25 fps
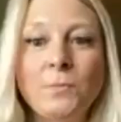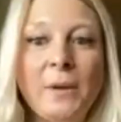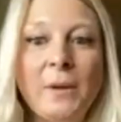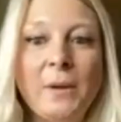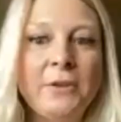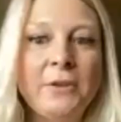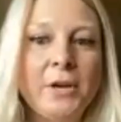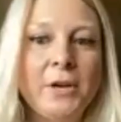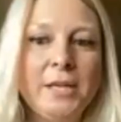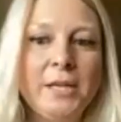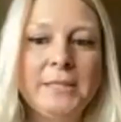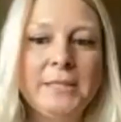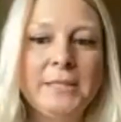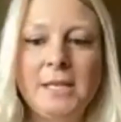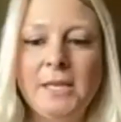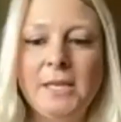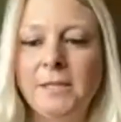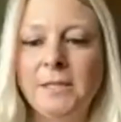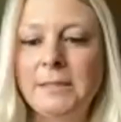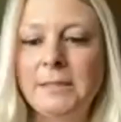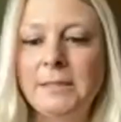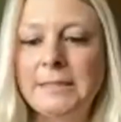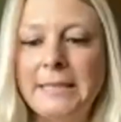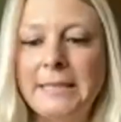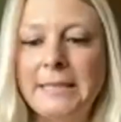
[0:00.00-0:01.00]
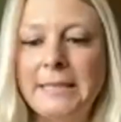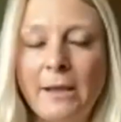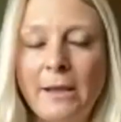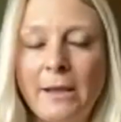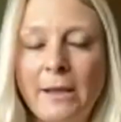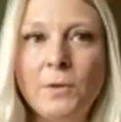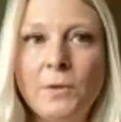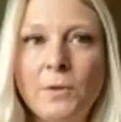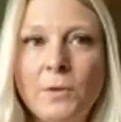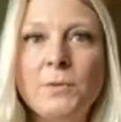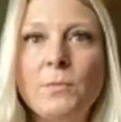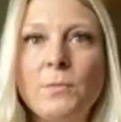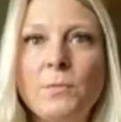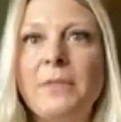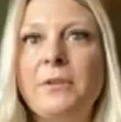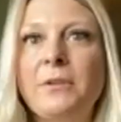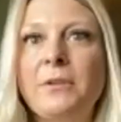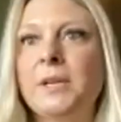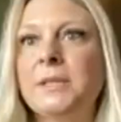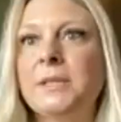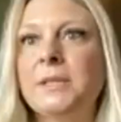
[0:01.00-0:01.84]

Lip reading: whether it's in sales, whether it's